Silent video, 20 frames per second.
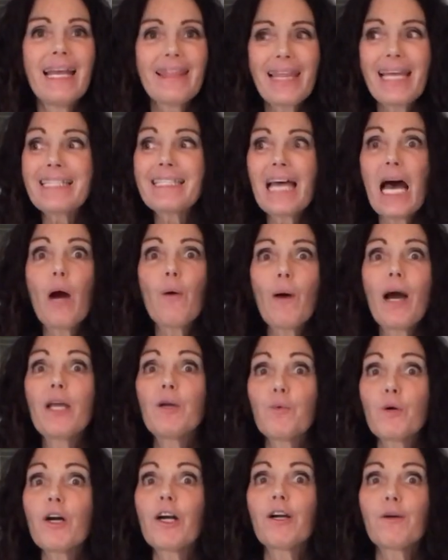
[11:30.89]
That's how I
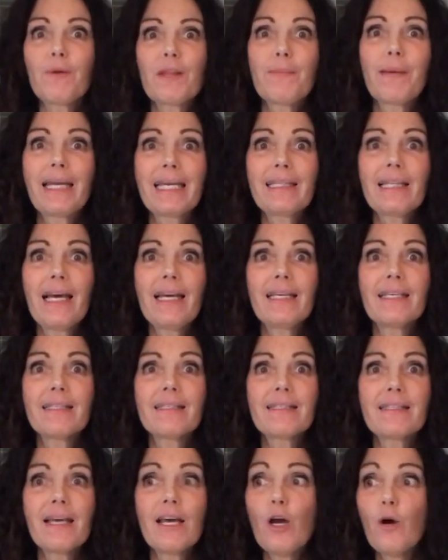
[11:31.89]
work with my
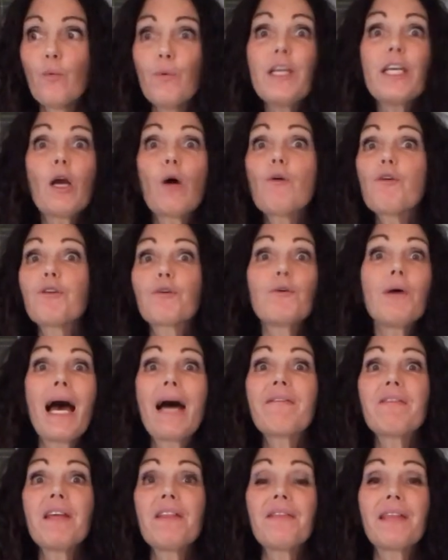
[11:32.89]
clients. We go through
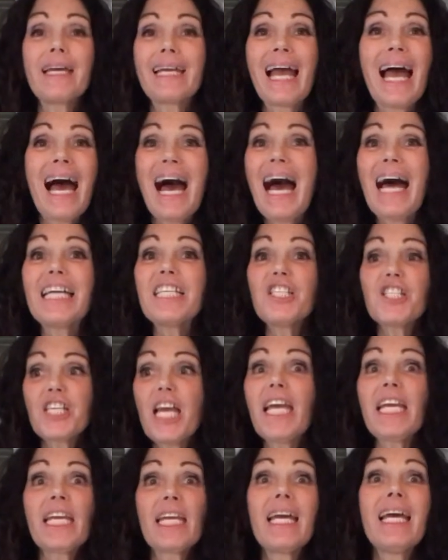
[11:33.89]
everything. I
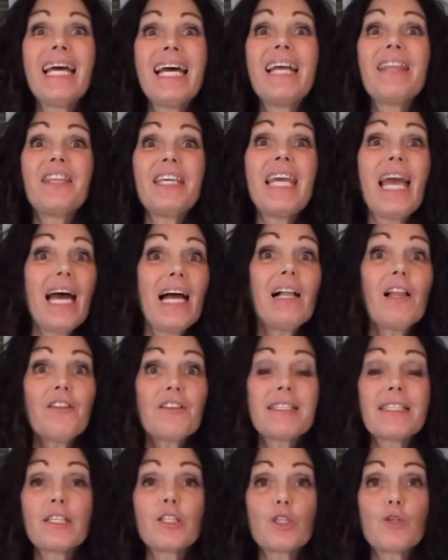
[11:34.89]
check the
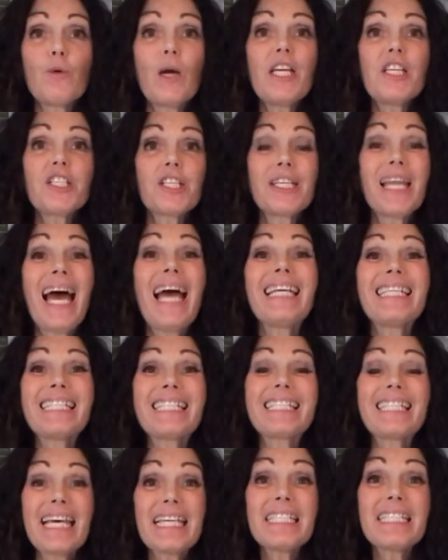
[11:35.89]
health situation
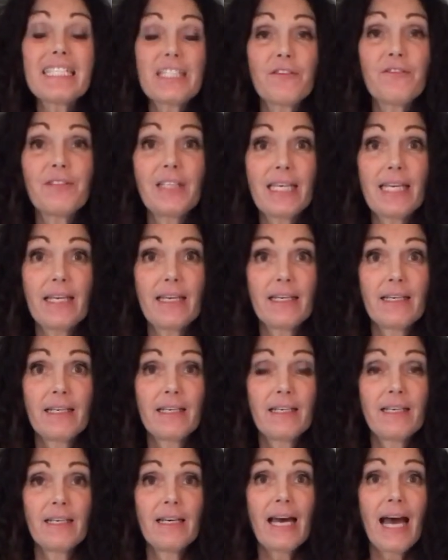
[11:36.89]
extensively.
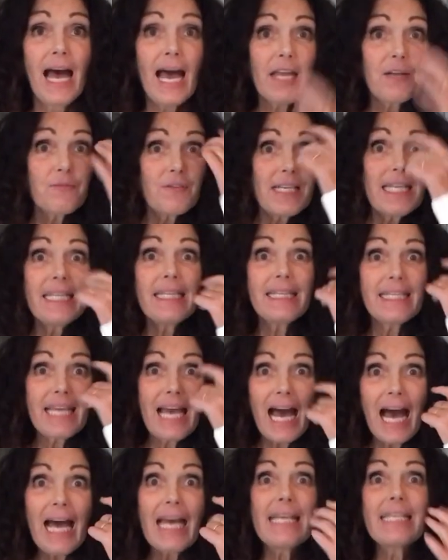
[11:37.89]
I read
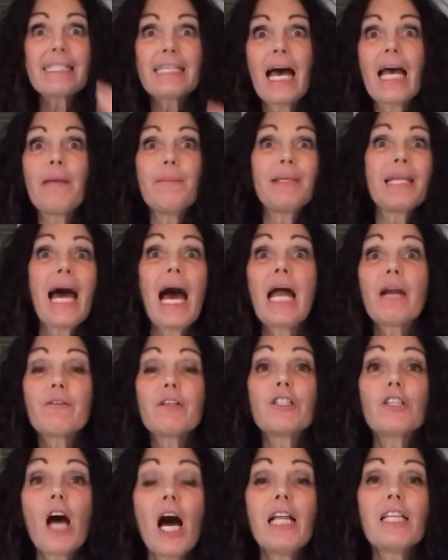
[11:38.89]
the eyes, I'm an
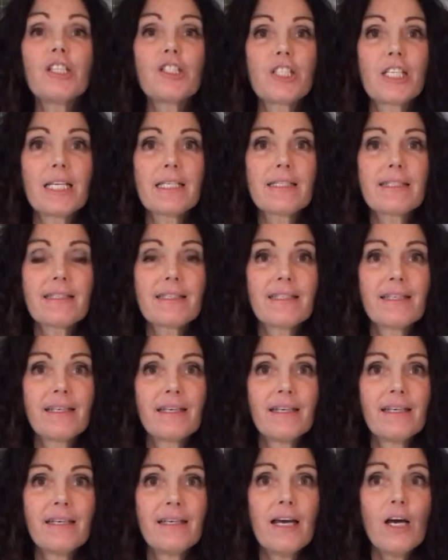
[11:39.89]
iridologist.
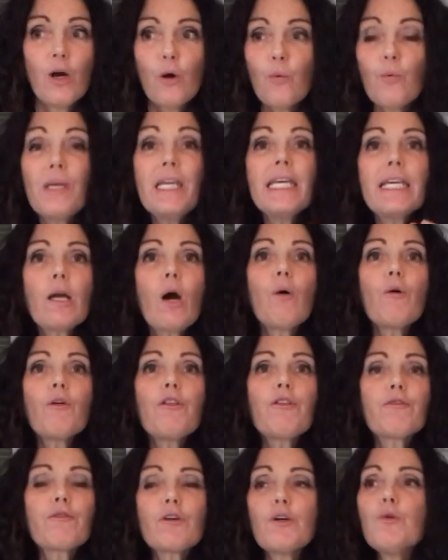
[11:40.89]
We go
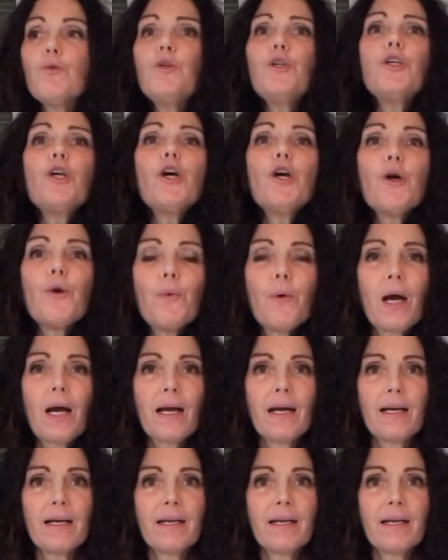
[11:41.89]
through you.